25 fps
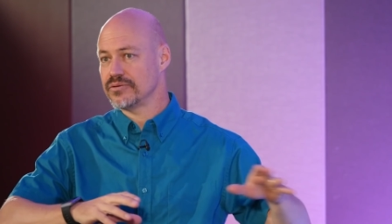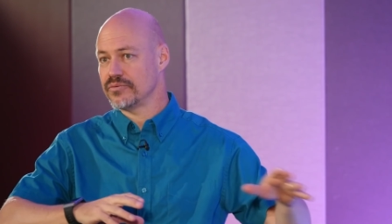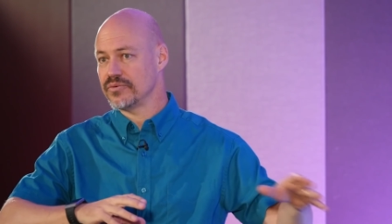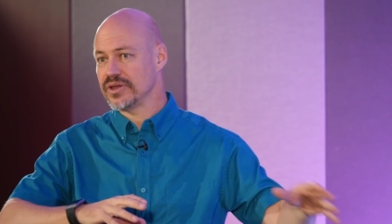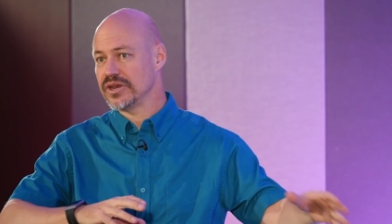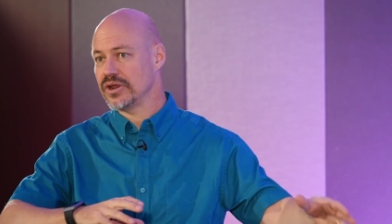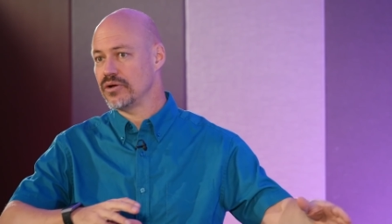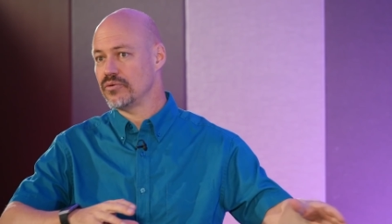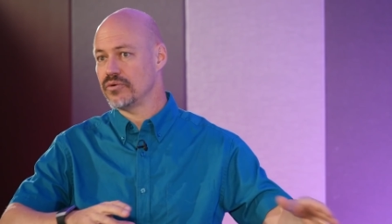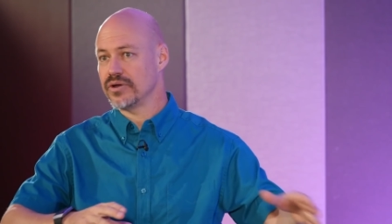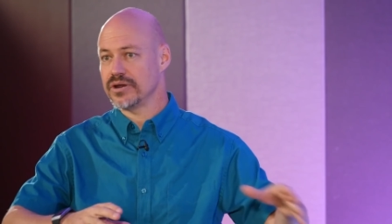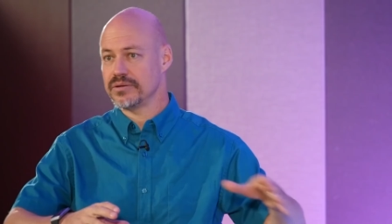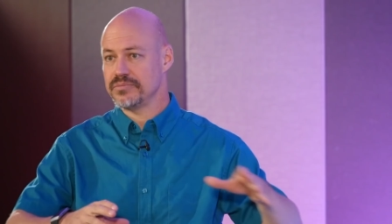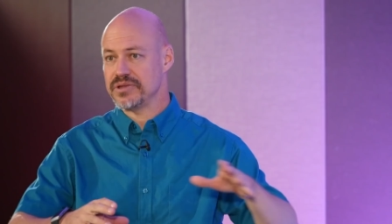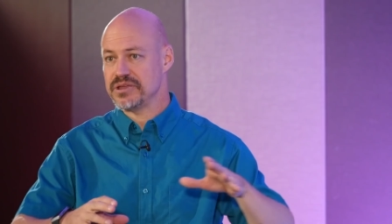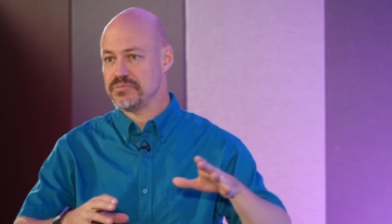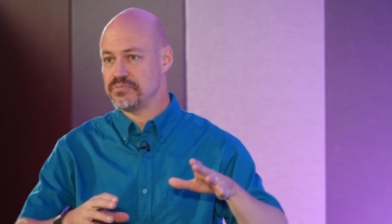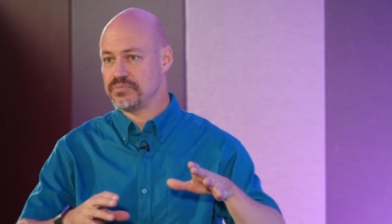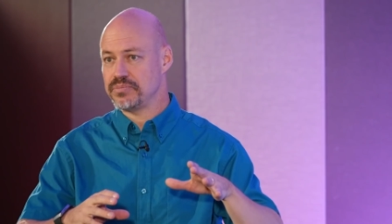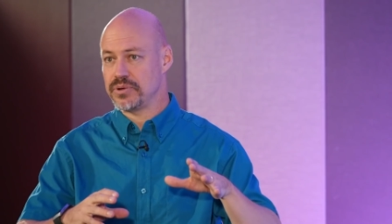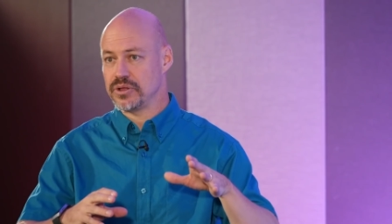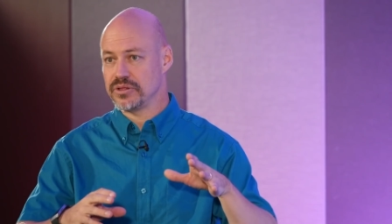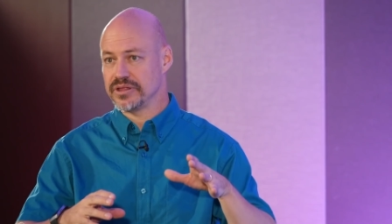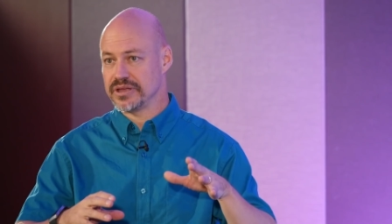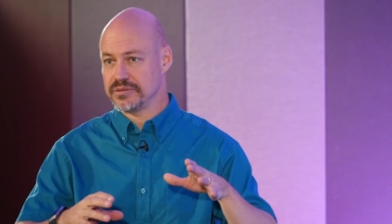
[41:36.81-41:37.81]
and we don't want to be
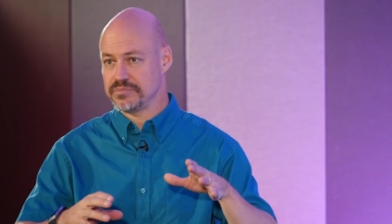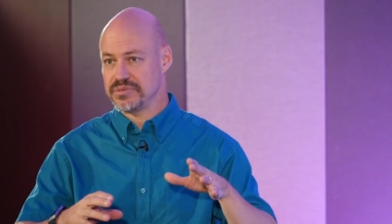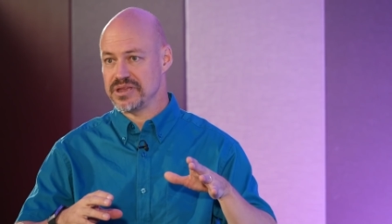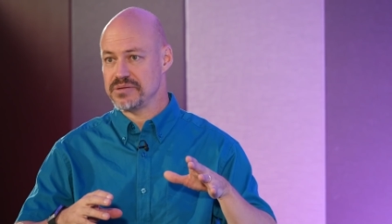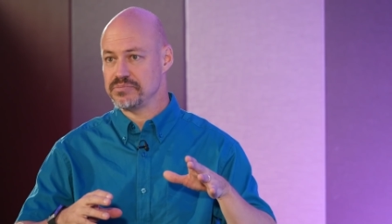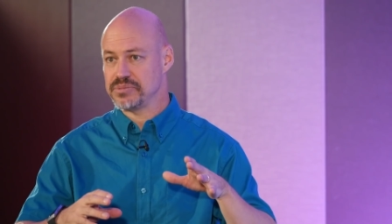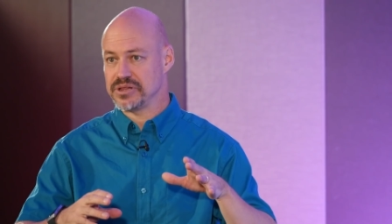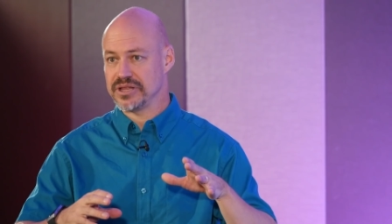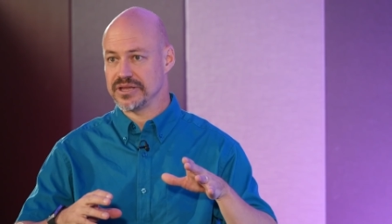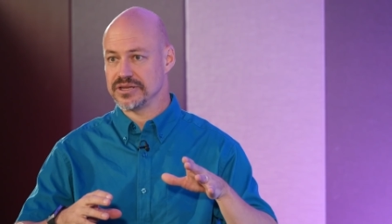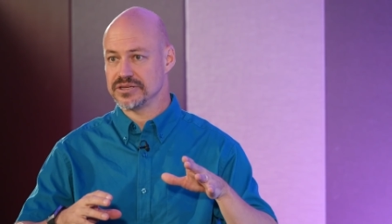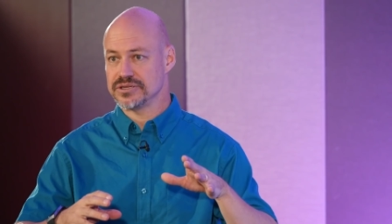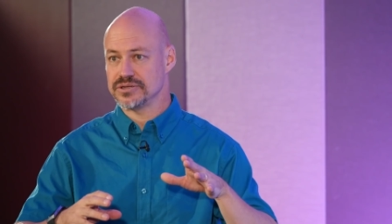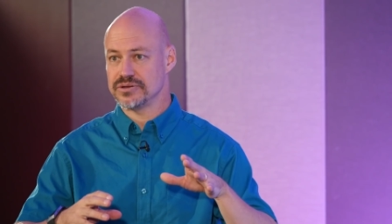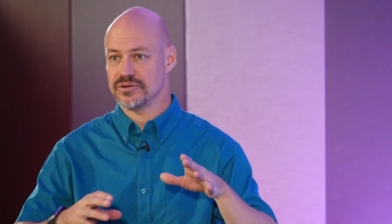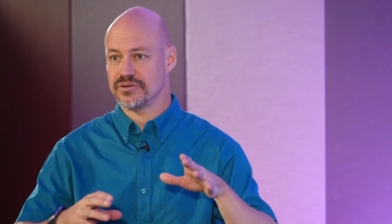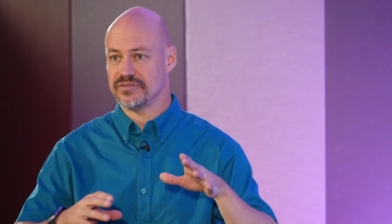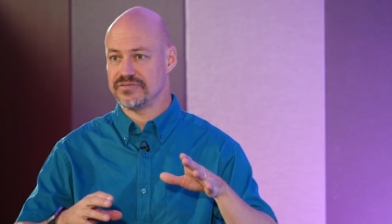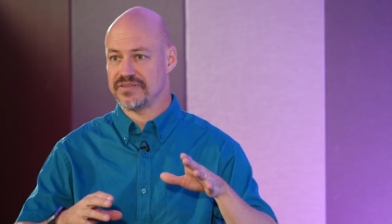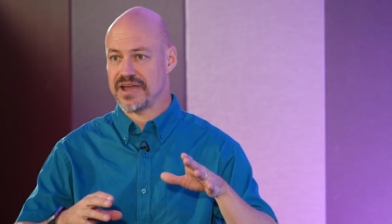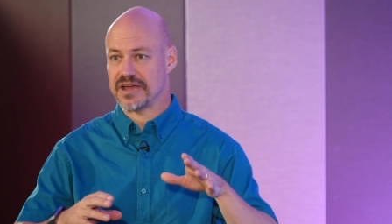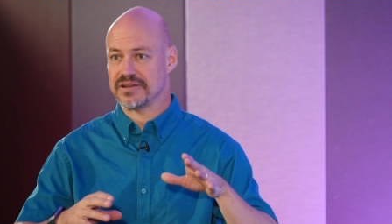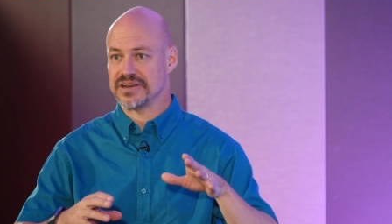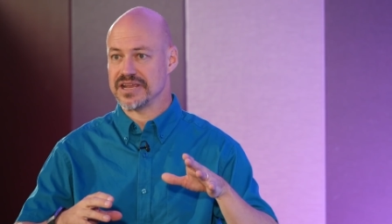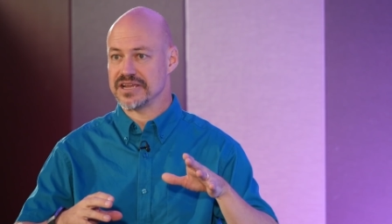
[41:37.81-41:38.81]
pulling people into
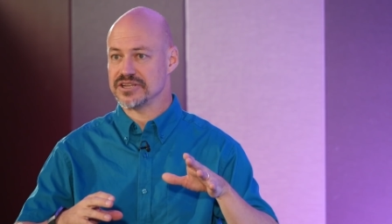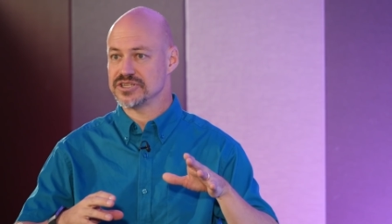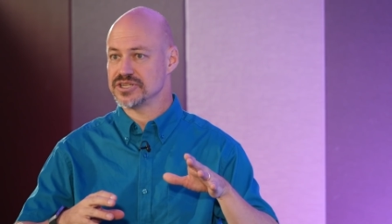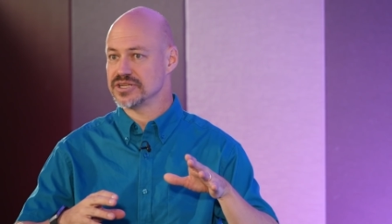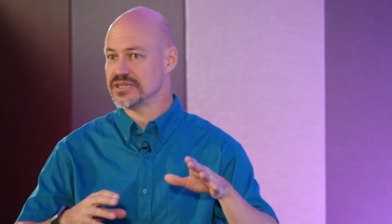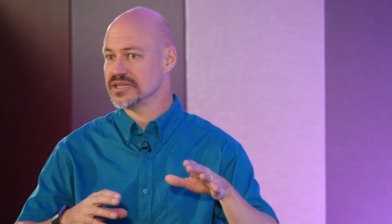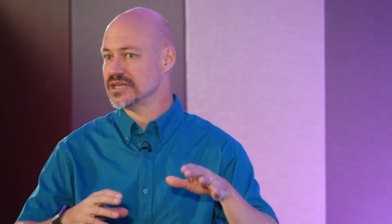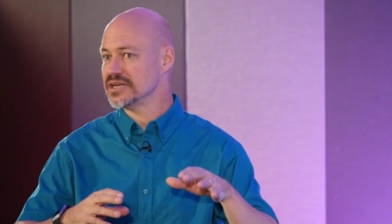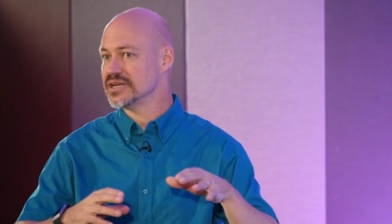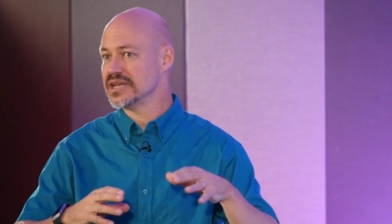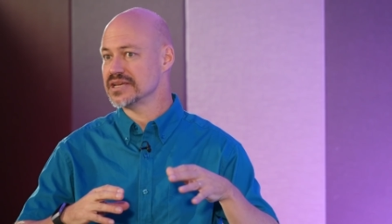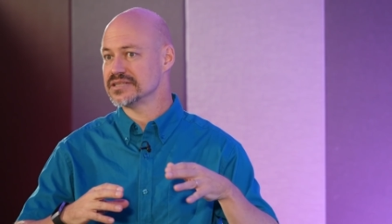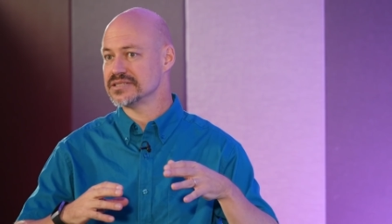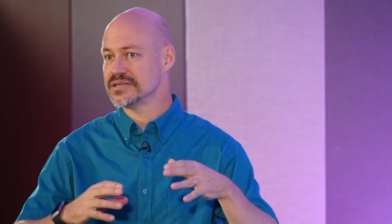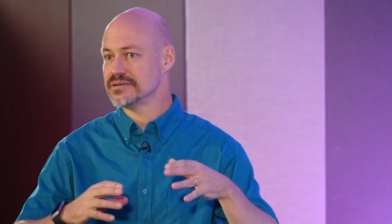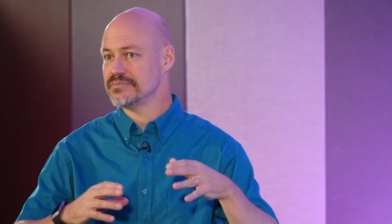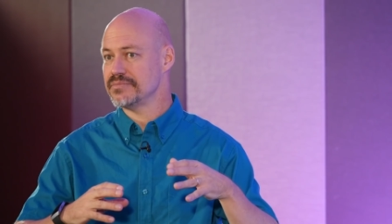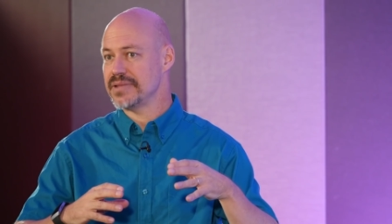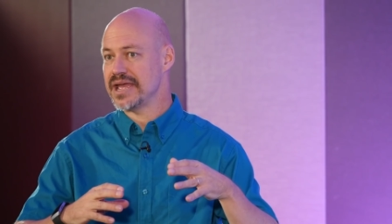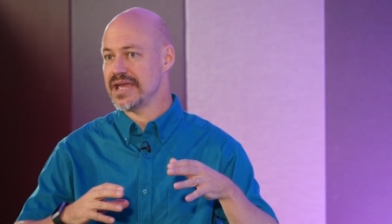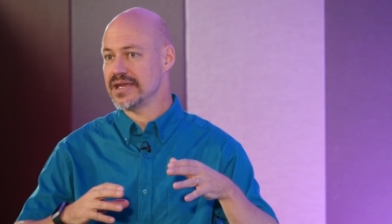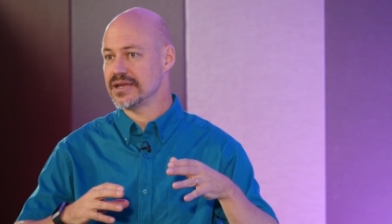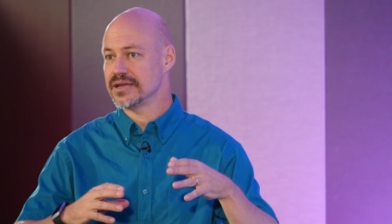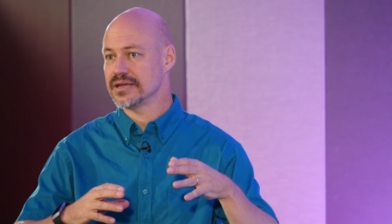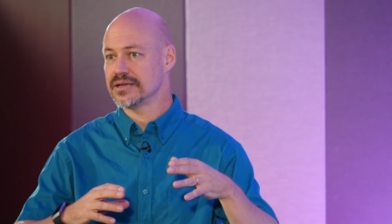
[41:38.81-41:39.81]
a foundation that doesn't
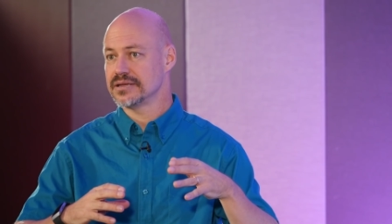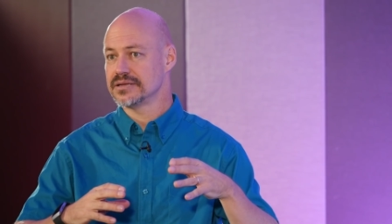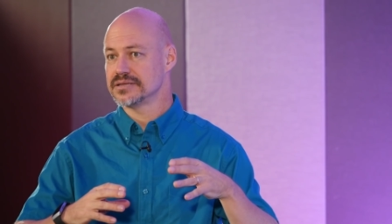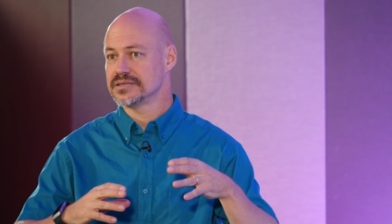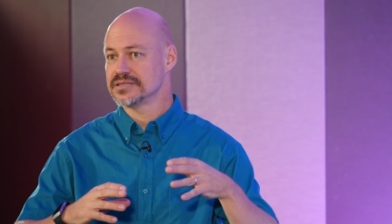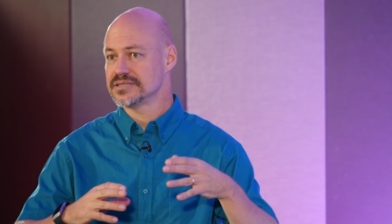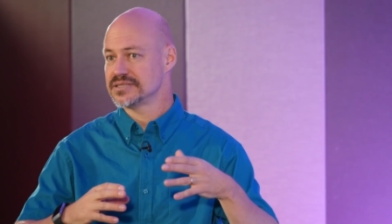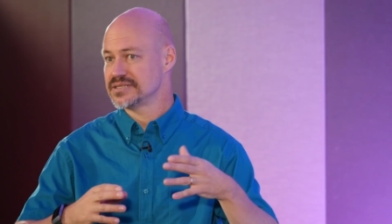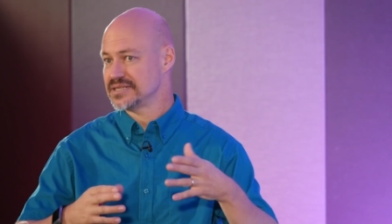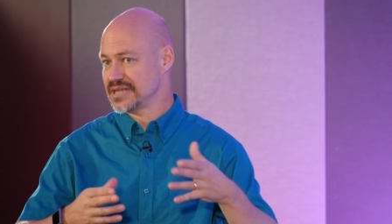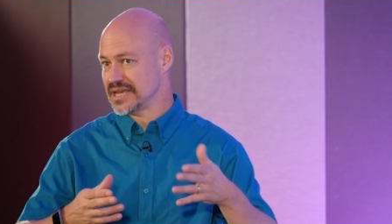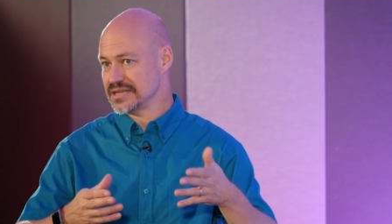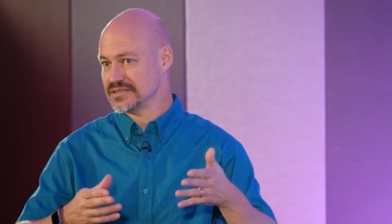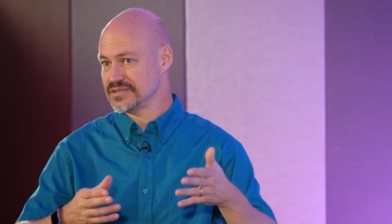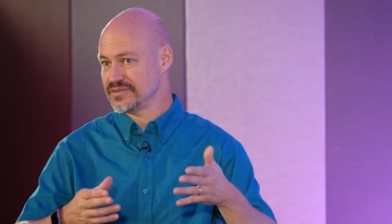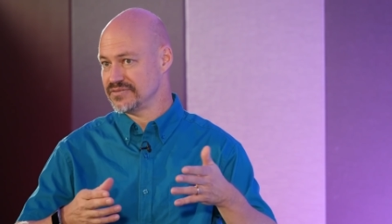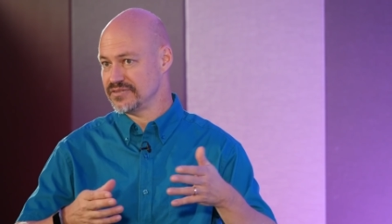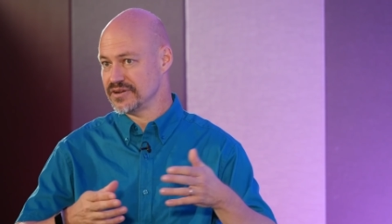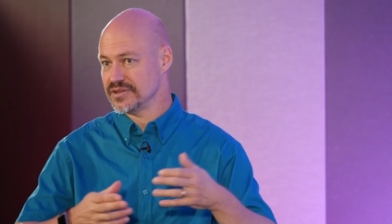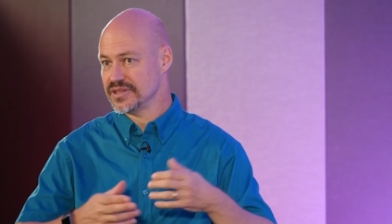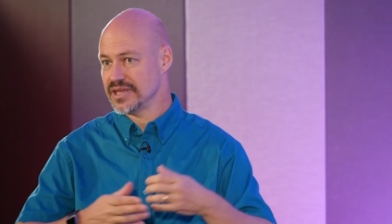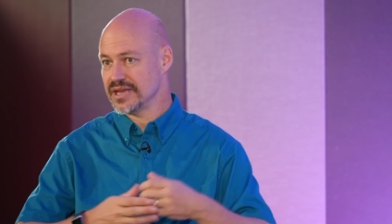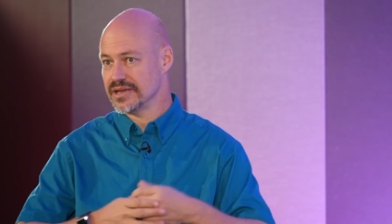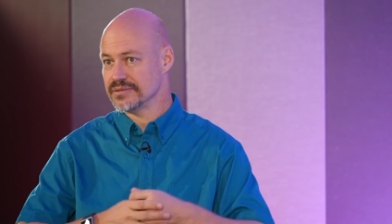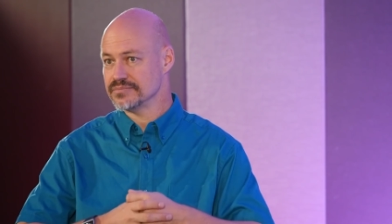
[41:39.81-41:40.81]
make sense
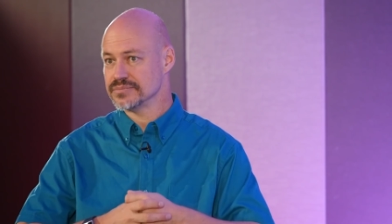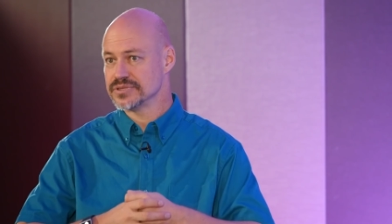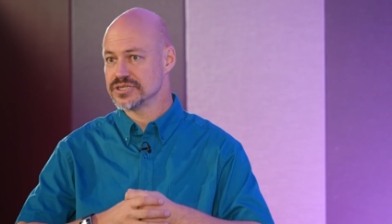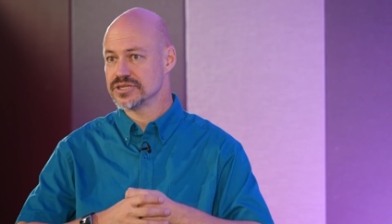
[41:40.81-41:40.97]
for them.